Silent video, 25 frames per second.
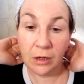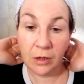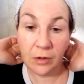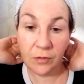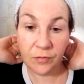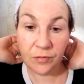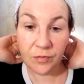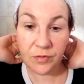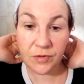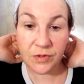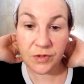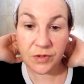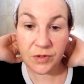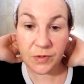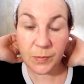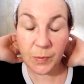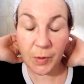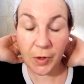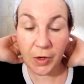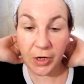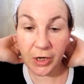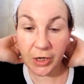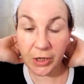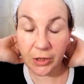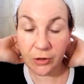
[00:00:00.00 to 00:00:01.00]
of the
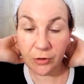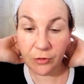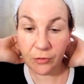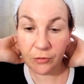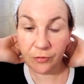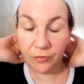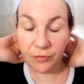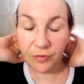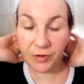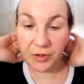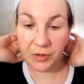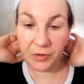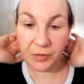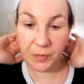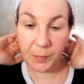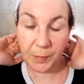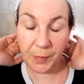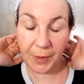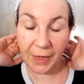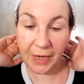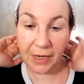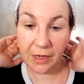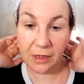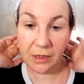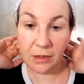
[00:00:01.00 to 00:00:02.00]
spine, you'll feel the
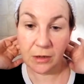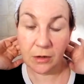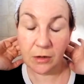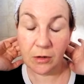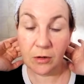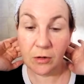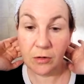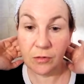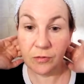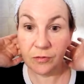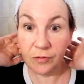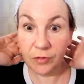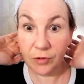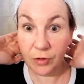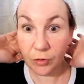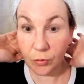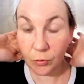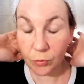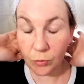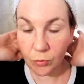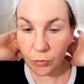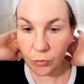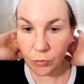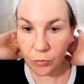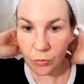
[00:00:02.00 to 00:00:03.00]
back of
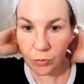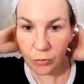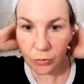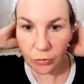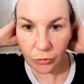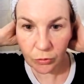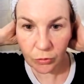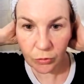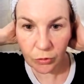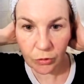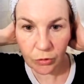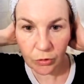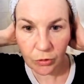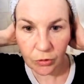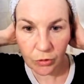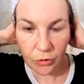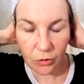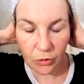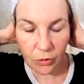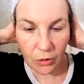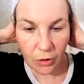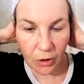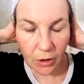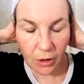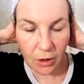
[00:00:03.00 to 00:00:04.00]
your
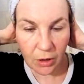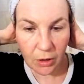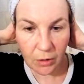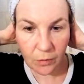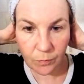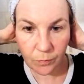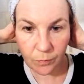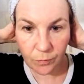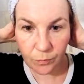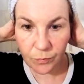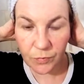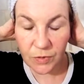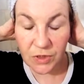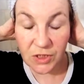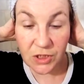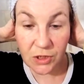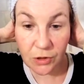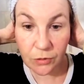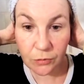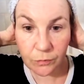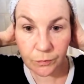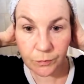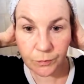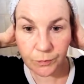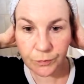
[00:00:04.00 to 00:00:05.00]

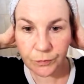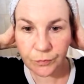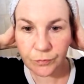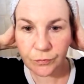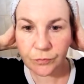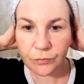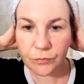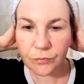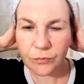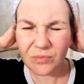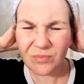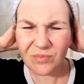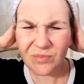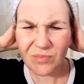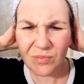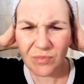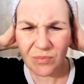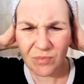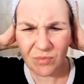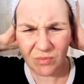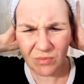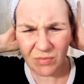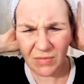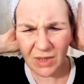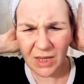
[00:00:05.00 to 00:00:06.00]
skull.
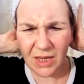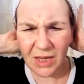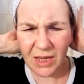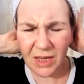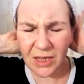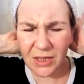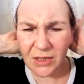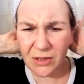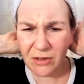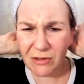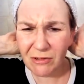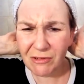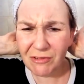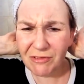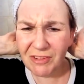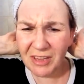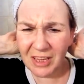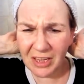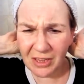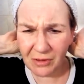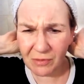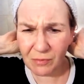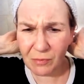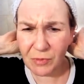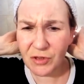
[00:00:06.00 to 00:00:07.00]
And you'll
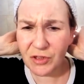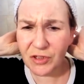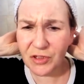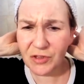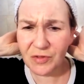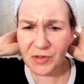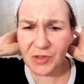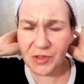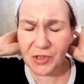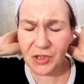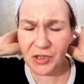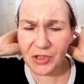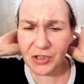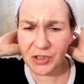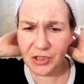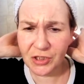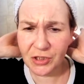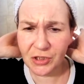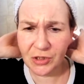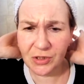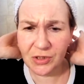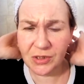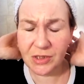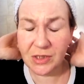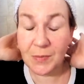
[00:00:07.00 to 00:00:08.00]
feel, once you've started
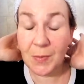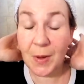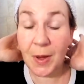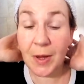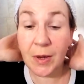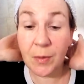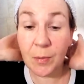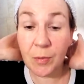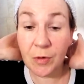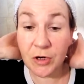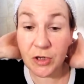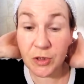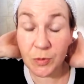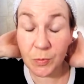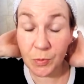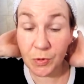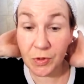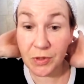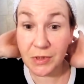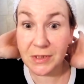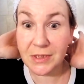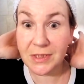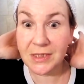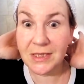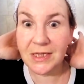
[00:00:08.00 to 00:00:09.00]
doing some acupressure
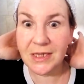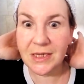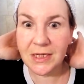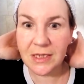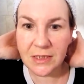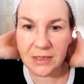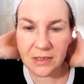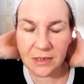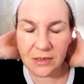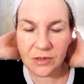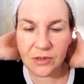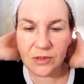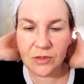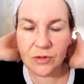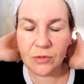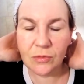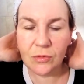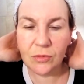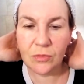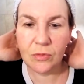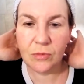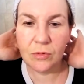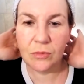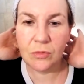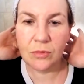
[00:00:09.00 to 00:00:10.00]
points, these are
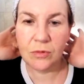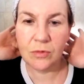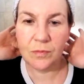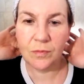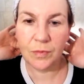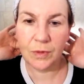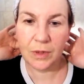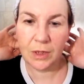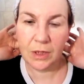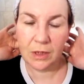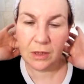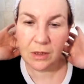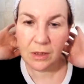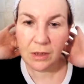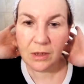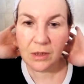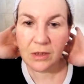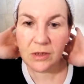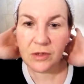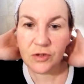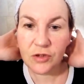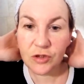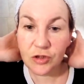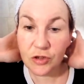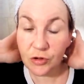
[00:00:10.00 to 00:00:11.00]
sore.
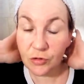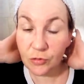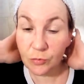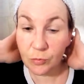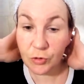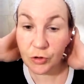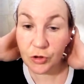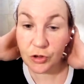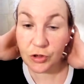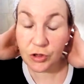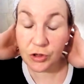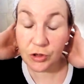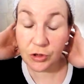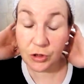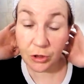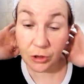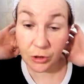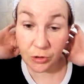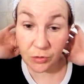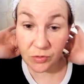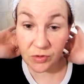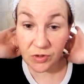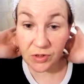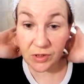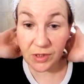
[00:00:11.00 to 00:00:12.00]
So we're just going
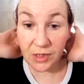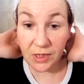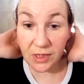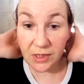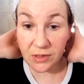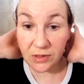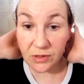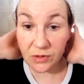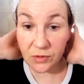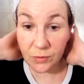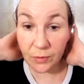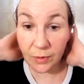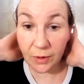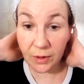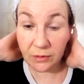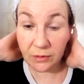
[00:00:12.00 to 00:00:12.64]
to loosen these as